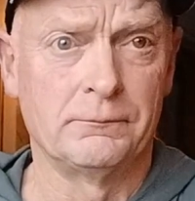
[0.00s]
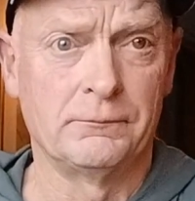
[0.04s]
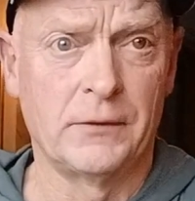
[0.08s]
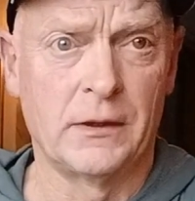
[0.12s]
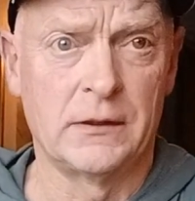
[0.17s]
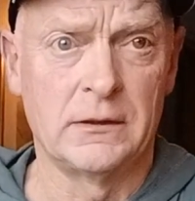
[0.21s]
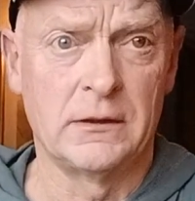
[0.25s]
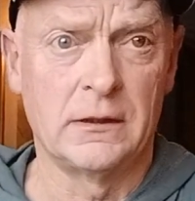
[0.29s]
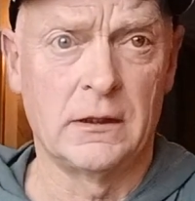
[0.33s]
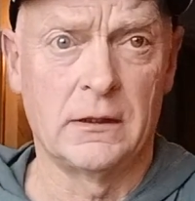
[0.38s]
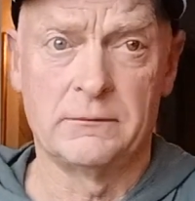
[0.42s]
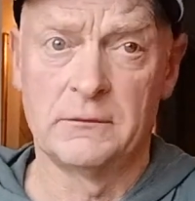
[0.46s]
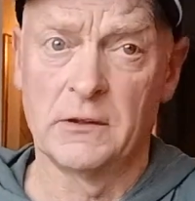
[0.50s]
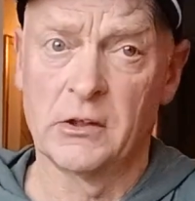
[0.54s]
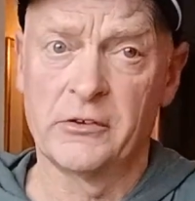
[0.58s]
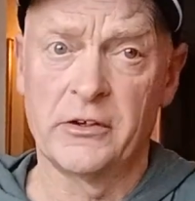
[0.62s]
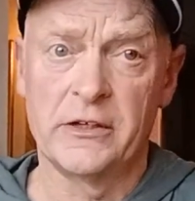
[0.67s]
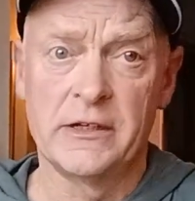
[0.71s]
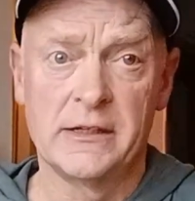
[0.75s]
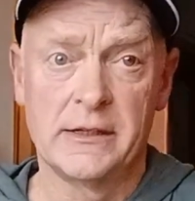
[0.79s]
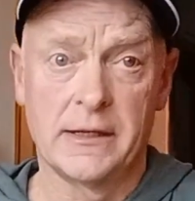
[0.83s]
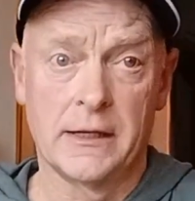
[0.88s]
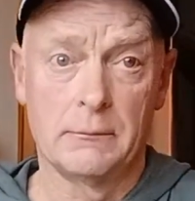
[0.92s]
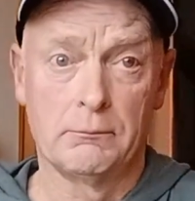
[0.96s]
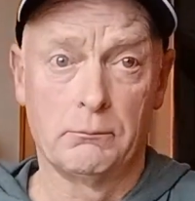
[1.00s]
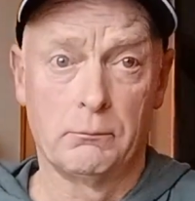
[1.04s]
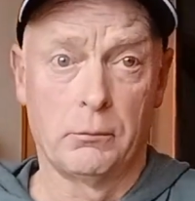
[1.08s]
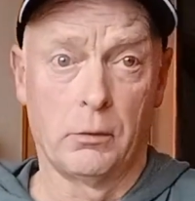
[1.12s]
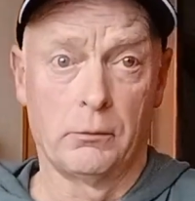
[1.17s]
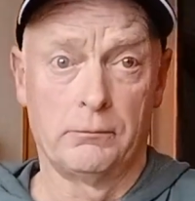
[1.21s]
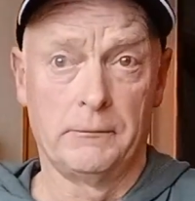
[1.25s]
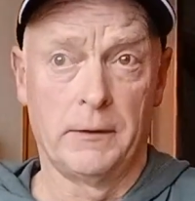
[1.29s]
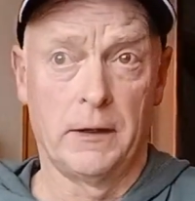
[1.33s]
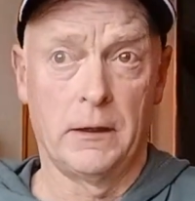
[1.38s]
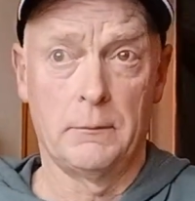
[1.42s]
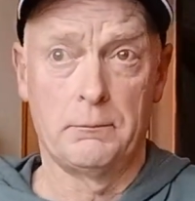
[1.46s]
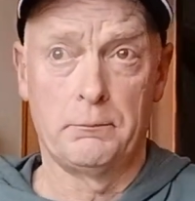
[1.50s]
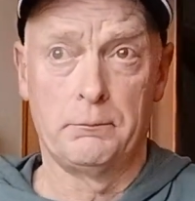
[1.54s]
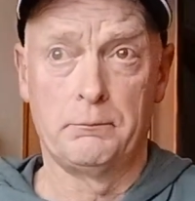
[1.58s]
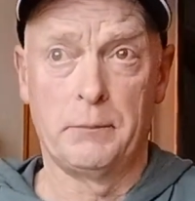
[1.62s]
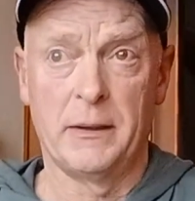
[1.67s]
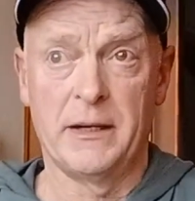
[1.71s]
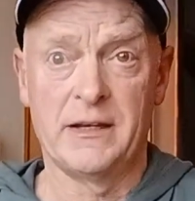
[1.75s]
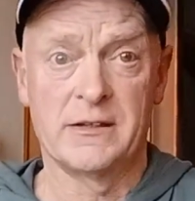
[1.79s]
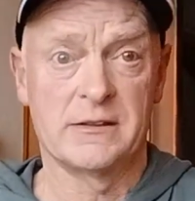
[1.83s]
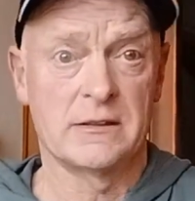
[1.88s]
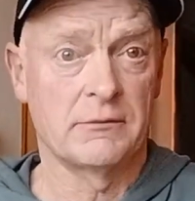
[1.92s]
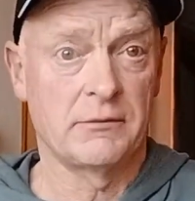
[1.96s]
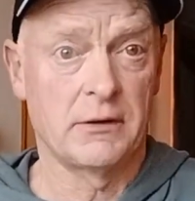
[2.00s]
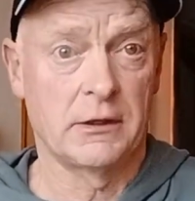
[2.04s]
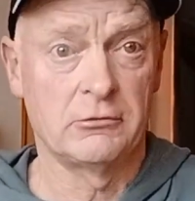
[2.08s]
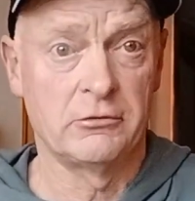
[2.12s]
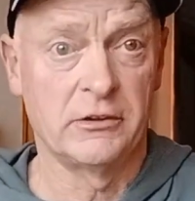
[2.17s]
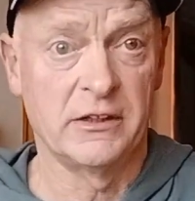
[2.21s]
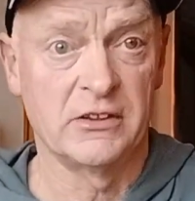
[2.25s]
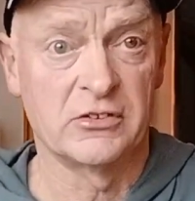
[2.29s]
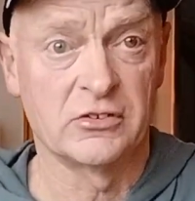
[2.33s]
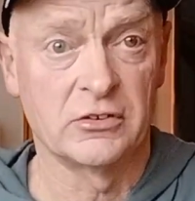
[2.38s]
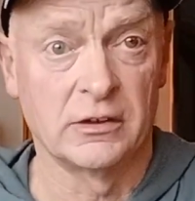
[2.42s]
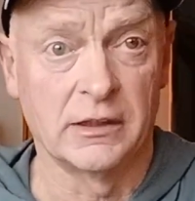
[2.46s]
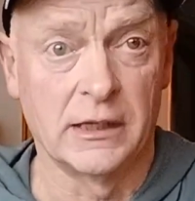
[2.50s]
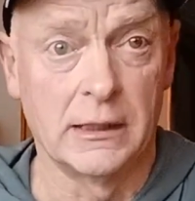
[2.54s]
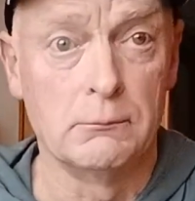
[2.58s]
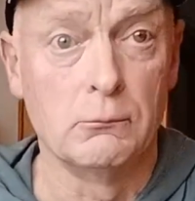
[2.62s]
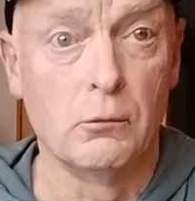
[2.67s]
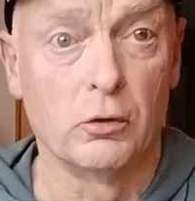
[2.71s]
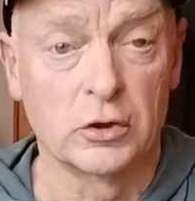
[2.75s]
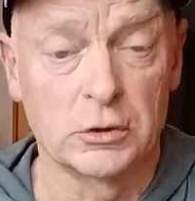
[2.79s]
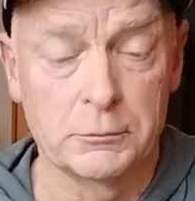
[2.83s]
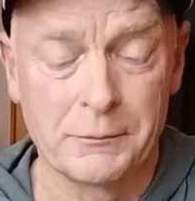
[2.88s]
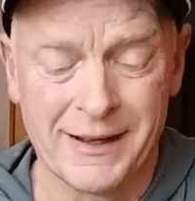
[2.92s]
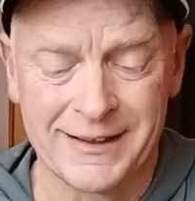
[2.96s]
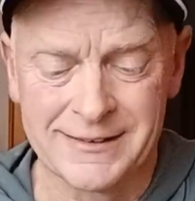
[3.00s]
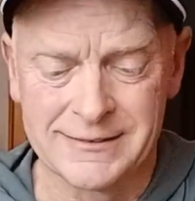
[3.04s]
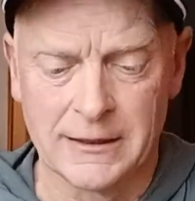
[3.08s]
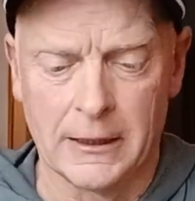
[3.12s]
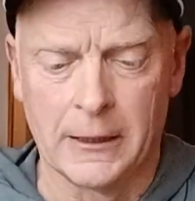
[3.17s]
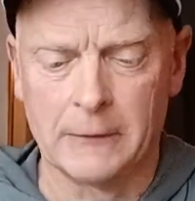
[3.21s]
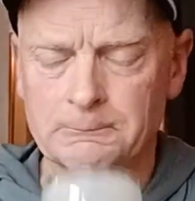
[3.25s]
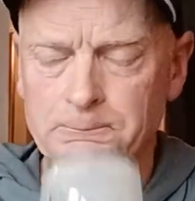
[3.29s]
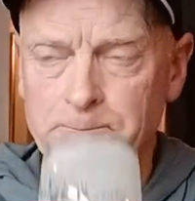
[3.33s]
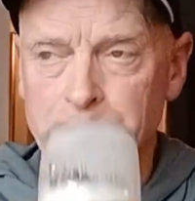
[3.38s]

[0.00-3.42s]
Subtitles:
than the Greene, the beers I've had recently. Much better.